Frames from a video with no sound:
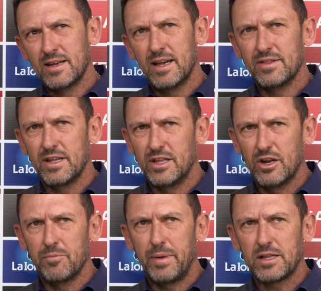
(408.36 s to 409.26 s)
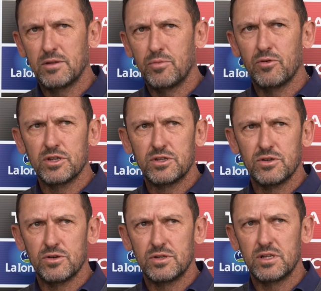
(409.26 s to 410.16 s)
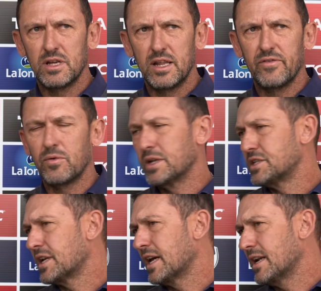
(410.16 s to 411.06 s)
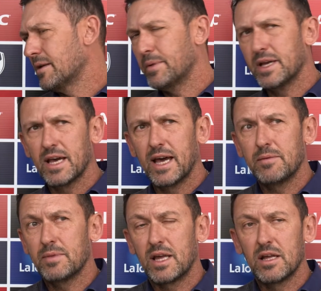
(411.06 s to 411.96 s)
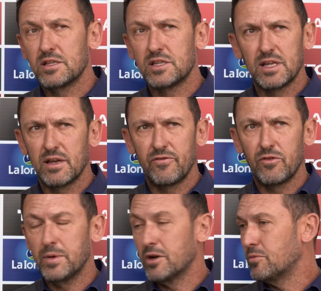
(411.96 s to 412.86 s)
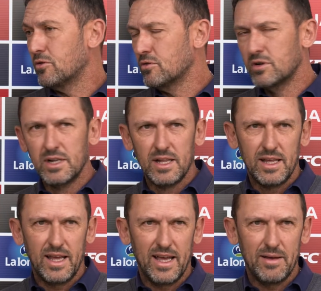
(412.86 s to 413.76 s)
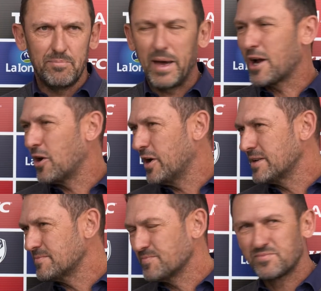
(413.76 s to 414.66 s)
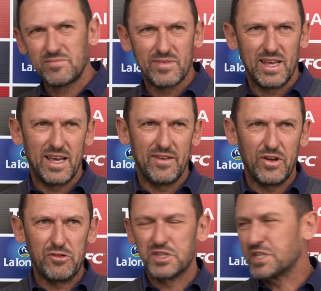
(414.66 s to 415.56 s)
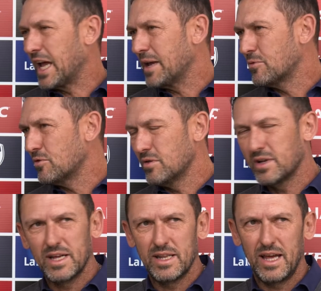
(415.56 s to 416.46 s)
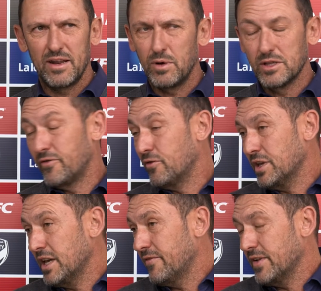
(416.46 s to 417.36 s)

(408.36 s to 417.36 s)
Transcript: And then I'll back the boys to deliver once again in a big game against a formidable backline, very stable, and had a wonderful year.